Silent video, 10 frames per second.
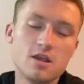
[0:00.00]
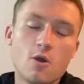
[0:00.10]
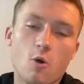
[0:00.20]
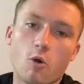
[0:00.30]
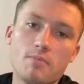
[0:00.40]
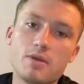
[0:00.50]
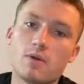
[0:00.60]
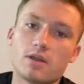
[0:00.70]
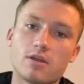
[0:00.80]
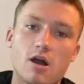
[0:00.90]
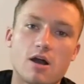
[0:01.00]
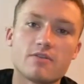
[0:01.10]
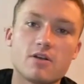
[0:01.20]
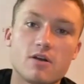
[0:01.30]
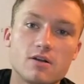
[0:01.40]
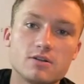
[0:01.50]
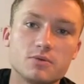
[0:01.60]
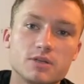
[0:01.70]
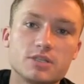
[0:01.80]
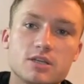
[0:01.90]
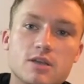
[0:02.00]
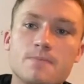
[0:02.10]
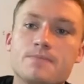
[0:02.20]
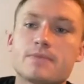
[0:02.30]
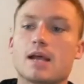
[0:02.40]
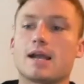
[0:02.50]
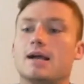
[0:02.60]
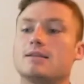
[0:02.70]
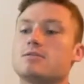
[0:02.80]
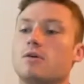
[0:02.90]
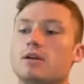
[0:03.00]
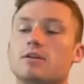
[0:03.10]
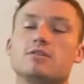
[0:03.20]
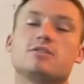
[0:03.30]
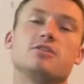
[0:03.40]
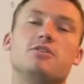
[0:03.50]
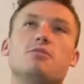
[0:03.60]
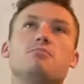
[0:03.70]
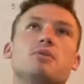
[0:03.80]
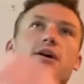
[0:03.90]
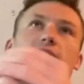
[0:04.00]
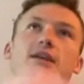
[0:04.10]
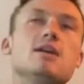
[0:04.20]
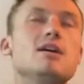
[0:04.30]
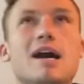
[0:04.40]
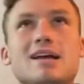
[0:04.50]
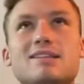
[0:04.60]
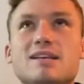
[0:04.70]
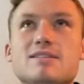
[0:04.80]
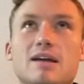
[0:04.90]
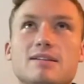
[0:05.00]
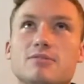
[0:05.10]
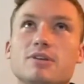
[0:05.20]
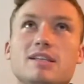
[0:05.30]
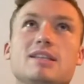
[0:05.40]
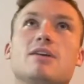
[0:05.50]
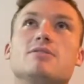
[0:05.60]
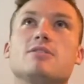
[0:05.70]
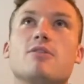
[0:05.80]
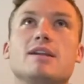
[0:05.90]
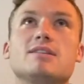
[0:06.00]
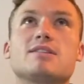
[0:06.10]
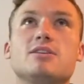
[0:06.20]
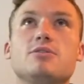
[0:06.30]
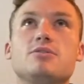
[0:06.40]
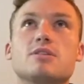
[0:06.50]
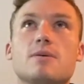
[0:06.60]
or be one of their off guards, which like I totally understood, but at the same time, didn't really think that was a great excuse.